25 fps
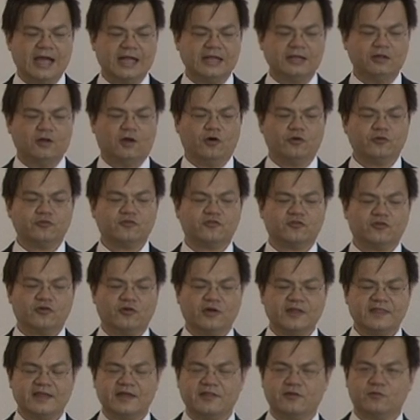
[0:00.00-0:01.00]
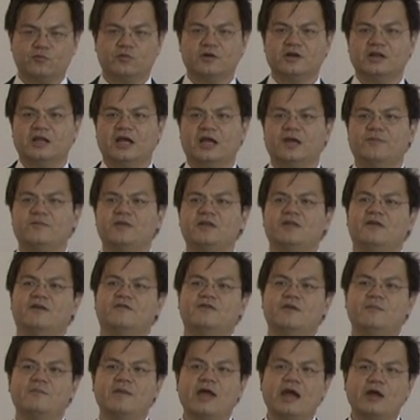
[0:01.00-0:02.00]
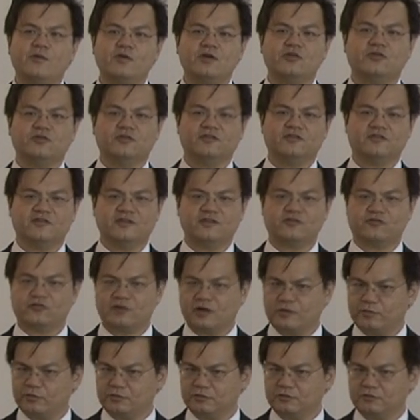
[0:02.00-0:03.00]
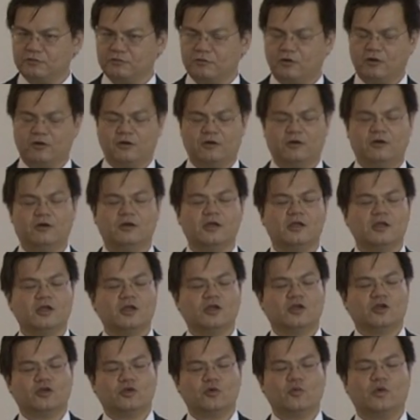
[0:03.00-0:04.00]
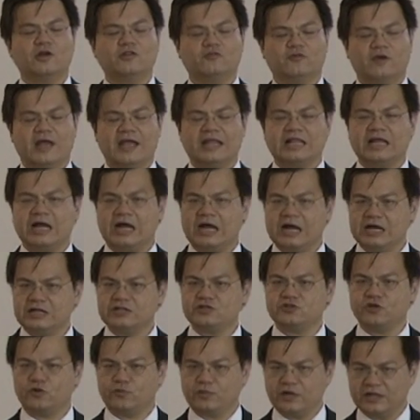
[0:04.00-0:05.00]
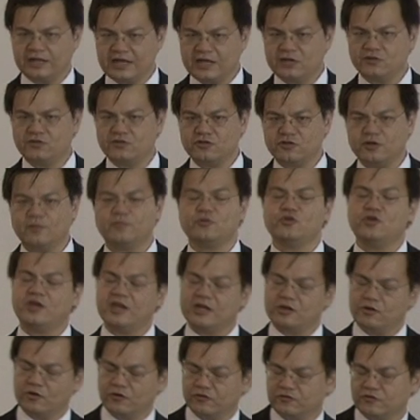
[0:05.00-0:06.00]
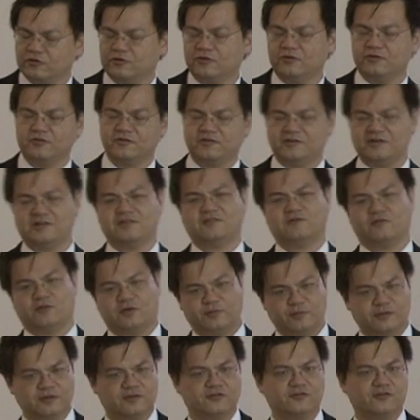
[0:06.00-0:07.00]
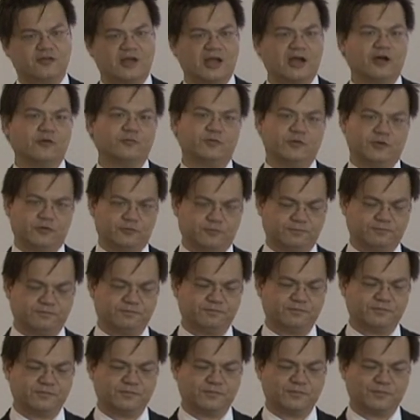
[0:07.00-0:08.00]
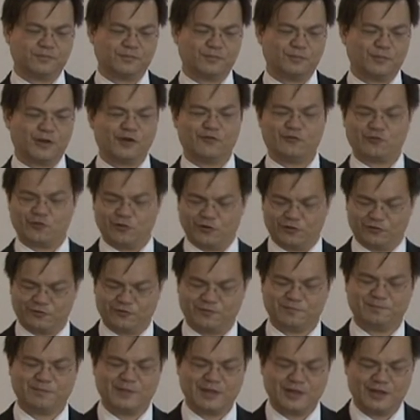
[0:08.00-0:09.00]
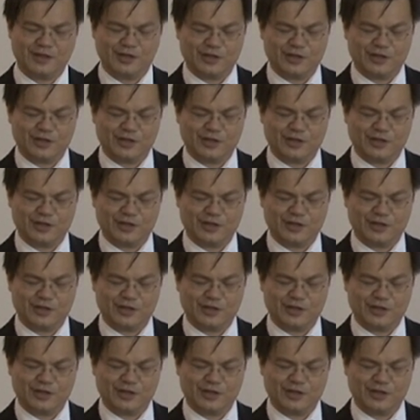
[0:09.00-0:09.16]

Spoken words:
And also another word, I mean, if the marriage is in trouble or you want to enhance your relationship, you can also use these formulas to help you. But of course,